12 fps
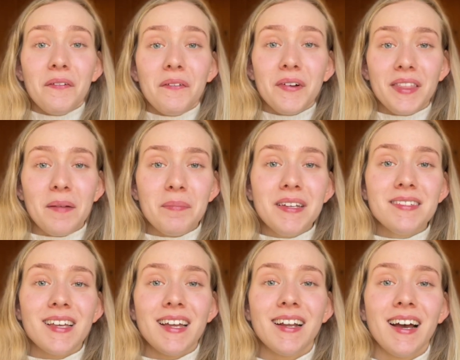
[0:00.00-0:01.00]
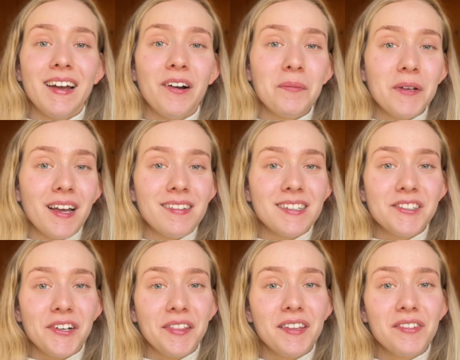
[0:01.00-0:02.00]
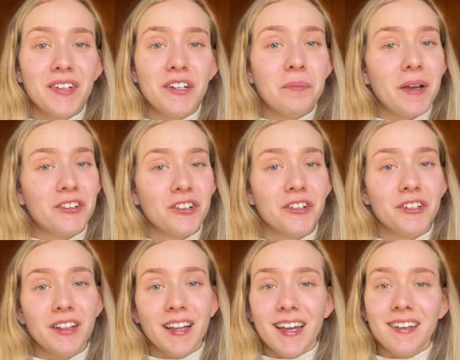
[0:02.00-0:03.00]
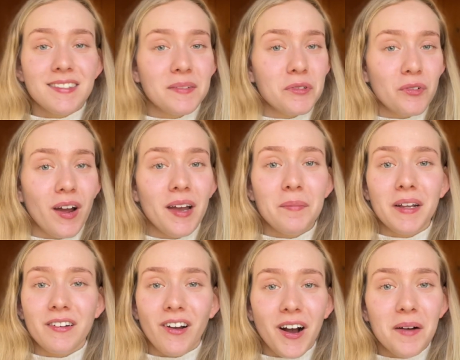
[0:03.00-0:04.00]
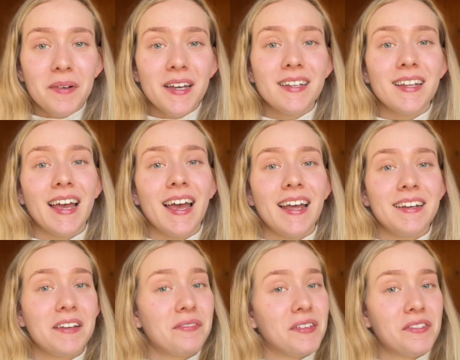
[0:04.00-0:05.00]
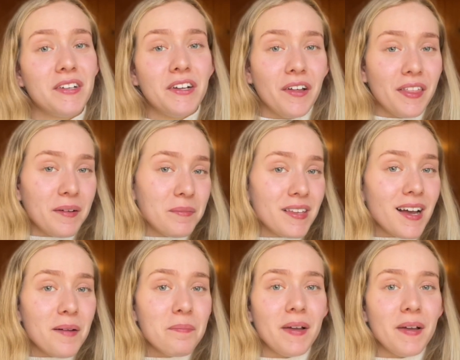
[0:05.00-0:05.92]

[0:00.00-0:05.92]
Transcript: With that being said, I hope you guys enjoyed this video. Make sure to like, subscribe, and comment, and give this video a thumbs up.